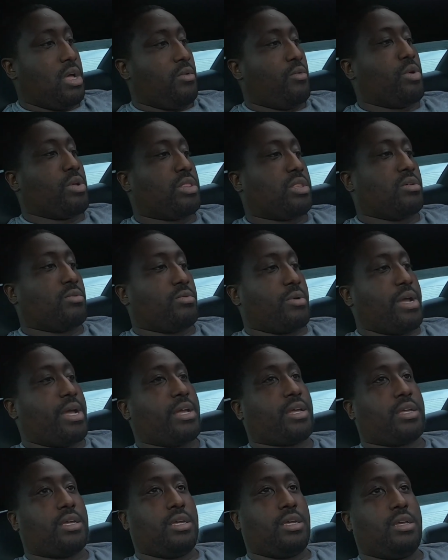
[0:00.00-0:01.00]
with the
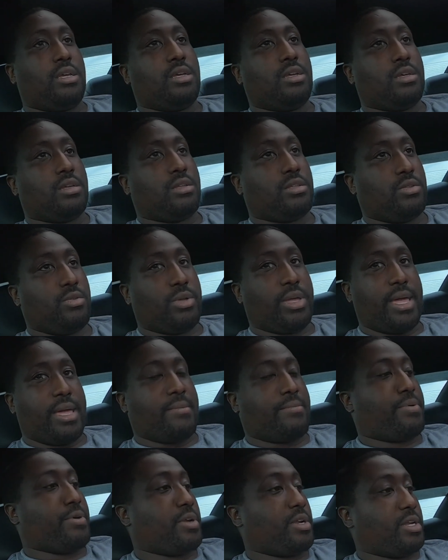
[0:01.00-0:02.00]
red key, you
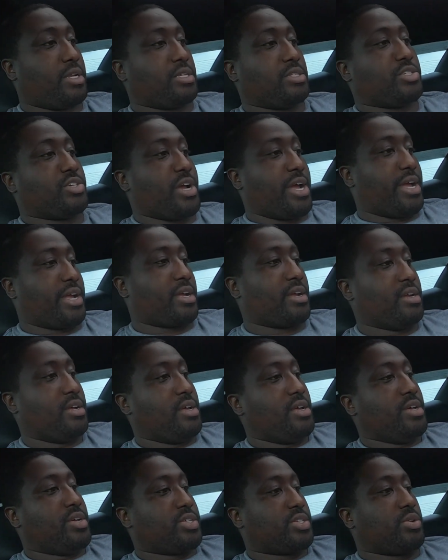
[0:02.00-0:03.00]
can't put it in track.
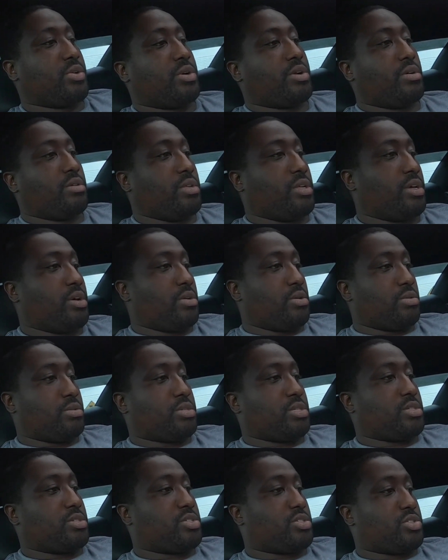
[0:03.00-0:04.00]
So it only
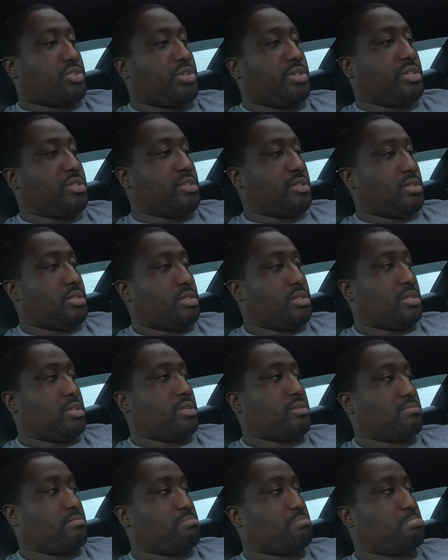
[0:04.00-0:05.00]
goes in street.
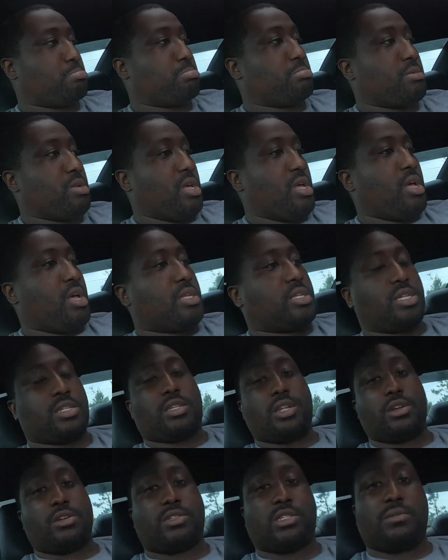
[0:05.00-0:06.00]
Hmm. Just
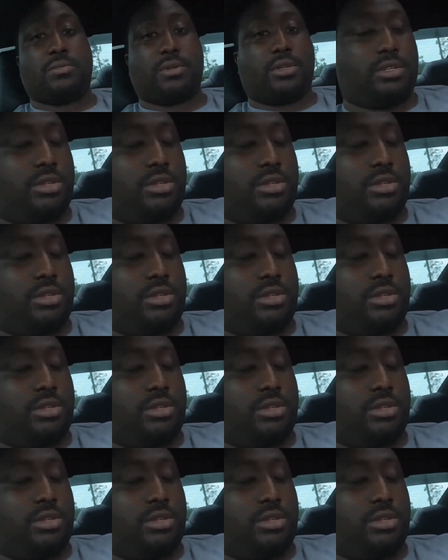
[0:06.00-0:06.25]
learn something